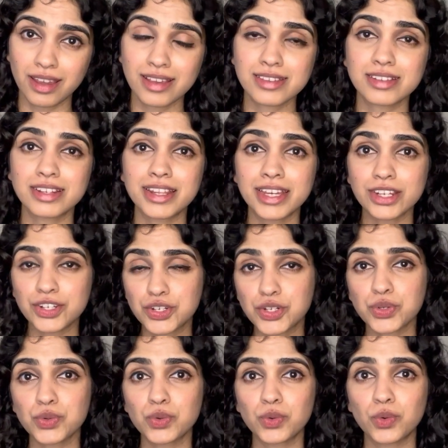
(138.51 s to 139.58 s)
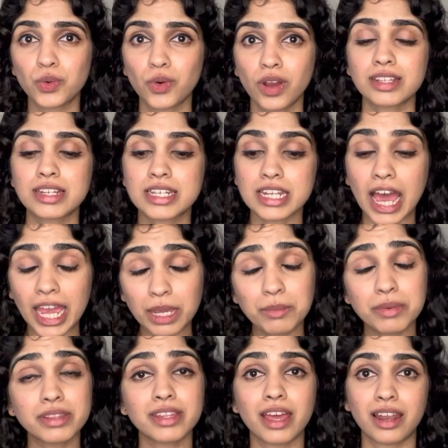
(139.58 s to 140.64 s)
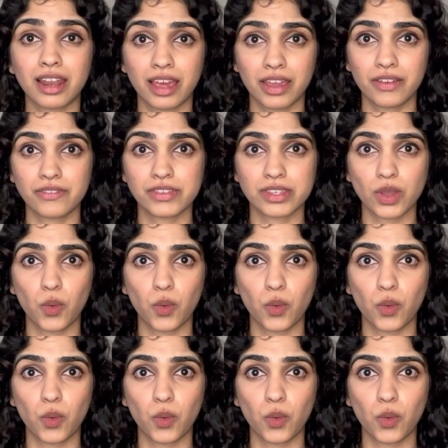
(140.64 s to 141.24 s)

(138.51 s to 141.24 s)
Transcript: is linked to the time in their lives